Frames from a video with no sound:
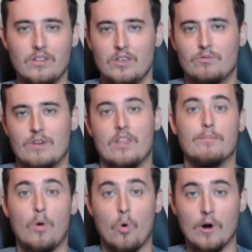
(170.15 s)
Looked rather
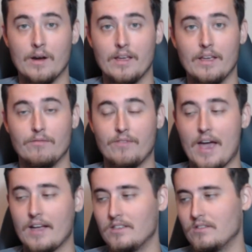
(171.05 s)
poor, in
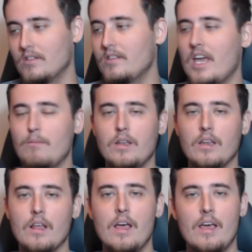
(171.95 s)
fact, and came in